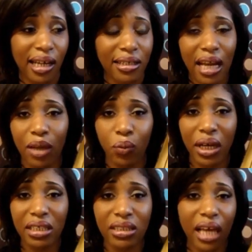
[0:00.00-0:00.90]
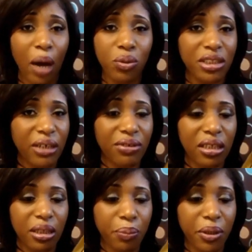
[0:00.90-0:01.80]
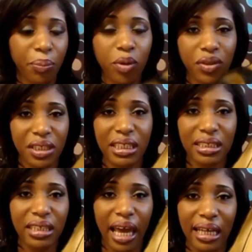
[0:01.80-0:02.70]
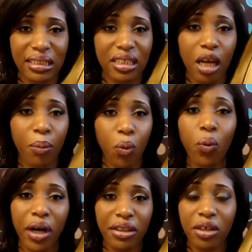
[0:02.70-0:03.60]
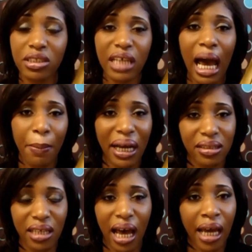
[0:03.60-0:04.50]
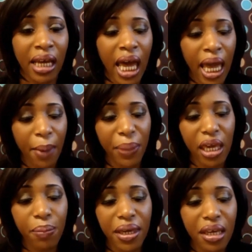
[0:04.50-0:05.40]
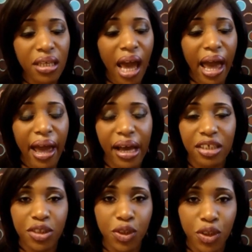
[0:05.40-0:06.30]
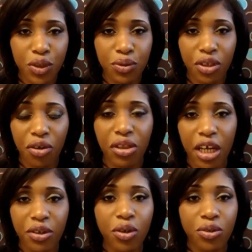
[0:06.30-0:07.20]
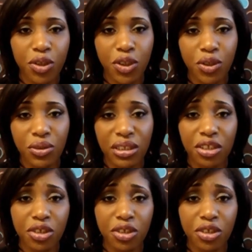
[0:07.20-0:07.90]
Nine West. I would definitely put both of these as number 1. They're side by side. BB has the shoe, their leather on their shoes is the